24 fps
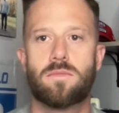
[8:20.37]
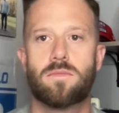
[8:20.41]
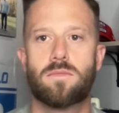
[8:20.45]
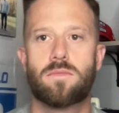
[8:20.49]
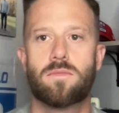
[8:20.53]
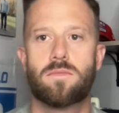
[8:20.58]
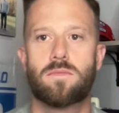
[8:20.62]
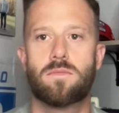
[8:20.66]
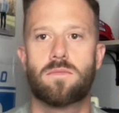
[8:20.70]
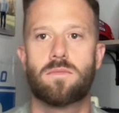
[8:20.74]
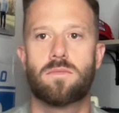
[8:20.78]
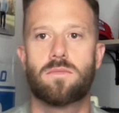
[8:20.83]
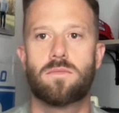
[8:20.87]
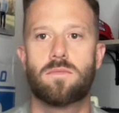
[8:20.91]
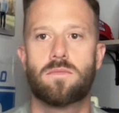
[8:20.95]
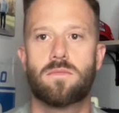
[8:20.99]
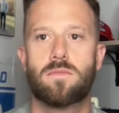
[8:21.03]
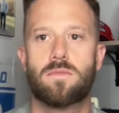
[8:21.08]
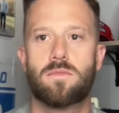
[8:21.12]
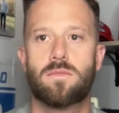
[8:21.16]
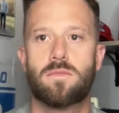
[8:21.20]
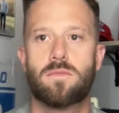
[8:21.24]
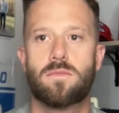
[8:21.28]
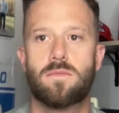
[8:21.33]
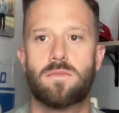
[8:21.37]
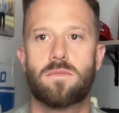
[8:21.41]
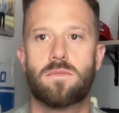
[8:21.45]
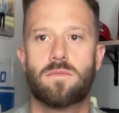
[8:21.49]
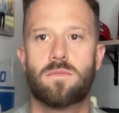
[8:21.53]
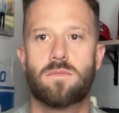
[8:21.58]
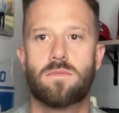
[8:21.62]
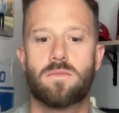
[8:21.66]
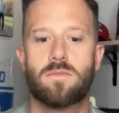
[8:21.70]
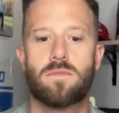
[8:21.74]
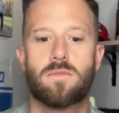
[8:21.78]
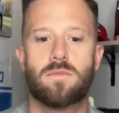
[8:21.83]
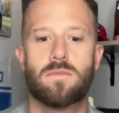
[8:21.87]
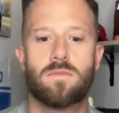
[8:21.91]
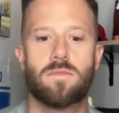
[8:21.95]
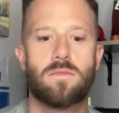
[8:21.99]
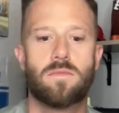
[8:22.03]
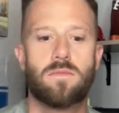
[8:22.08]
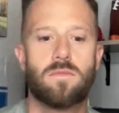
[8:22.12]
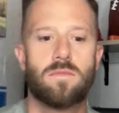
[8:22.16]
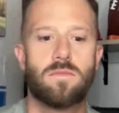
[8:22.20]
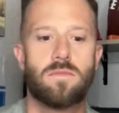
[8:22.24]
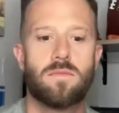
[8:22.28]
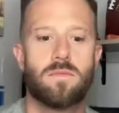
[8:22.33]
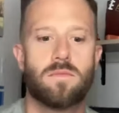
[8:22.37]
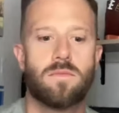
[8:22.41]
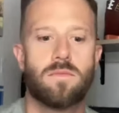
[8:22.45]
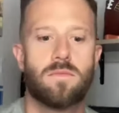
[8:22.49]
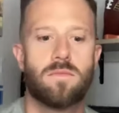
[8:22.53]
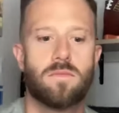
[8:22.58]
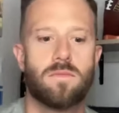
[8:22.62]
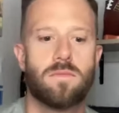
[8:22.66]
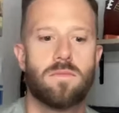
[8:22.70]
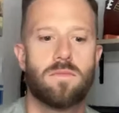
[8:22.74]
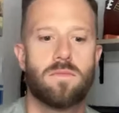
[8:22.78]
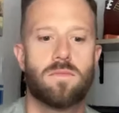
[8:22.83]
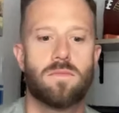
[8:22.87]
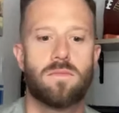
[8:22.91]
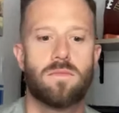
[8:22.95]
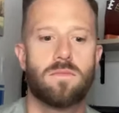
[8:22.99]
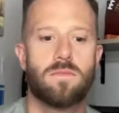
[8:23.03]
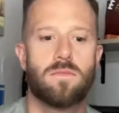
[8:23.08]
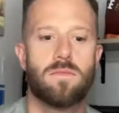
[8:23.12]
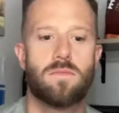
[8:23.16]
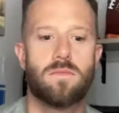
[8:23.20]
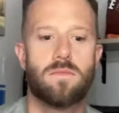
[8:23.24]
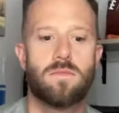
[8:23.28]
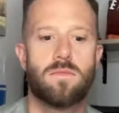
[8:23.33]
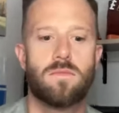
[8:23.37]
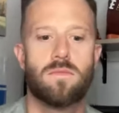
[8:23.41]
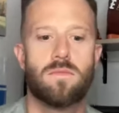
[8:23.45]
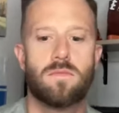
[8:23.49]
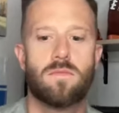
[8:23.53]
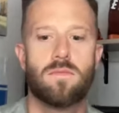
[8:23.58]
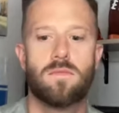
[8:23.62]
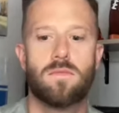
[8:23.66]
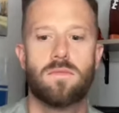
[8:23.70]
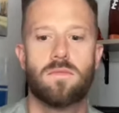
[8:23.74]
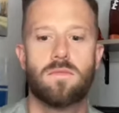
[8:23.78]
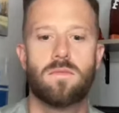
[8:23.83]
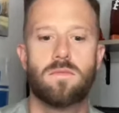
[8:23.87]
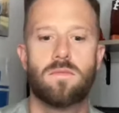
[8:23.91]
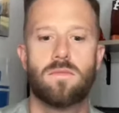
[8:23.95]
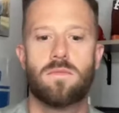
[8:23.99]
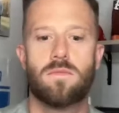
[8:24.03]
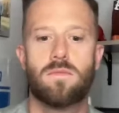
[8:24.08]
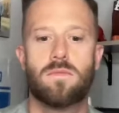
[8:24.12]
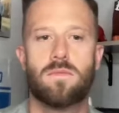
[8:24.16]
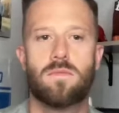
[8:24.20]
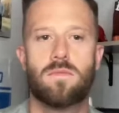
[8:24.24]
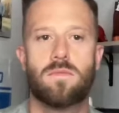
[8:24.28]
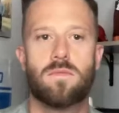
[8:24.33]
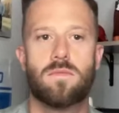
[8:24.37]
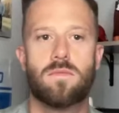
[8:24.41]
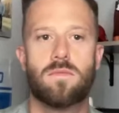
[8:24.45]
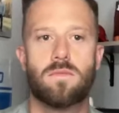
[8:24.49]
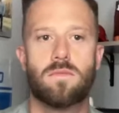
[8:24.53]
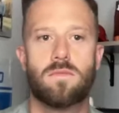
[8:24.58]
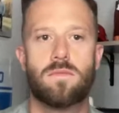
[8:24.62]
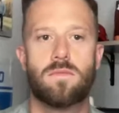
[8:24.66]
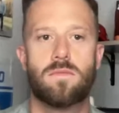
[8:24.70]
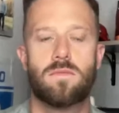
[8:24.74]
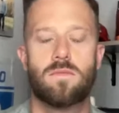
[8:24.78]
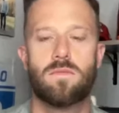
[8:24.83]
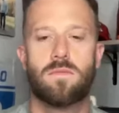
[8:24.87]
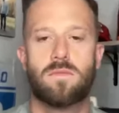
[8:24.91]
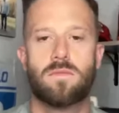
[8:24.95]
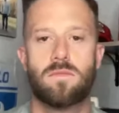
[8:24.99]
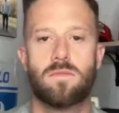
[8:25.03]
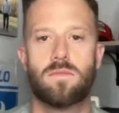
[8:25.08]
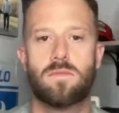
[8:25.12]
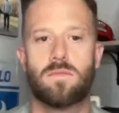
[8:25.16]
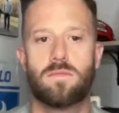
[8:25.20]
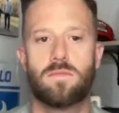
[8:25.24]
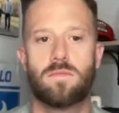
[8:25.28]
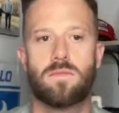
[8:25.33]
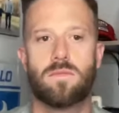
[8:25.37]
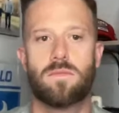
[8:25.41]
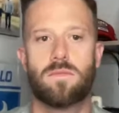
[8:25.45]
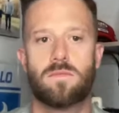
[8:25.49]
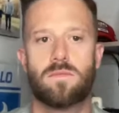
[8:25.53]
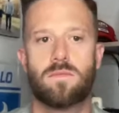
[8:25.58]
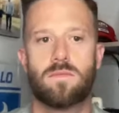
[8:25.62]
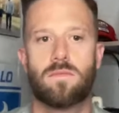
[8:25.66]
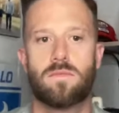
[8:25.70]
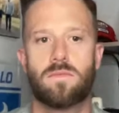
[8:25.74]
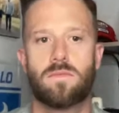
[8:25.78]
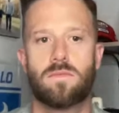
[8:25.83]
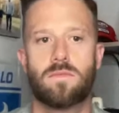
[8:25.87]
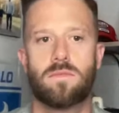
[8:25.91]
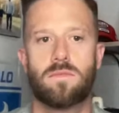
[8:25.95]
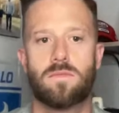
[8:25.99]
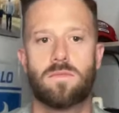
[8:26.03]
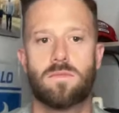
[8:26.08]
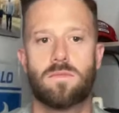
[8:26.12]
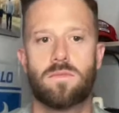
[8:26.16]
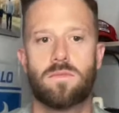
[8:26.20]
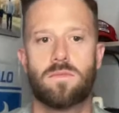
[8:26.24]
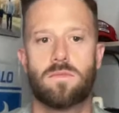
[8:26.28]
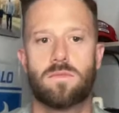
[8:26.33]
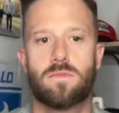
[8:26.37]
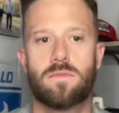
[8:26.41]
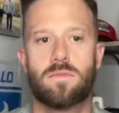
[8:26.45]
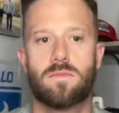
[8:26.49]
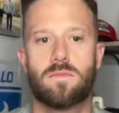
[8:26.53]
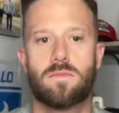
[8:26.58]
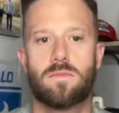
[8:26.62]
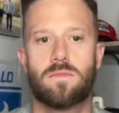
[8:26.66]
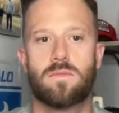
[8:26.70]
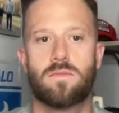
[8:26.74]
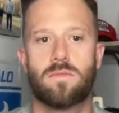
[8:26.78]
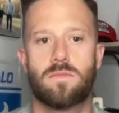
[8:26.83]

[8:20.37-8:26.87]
[no speech]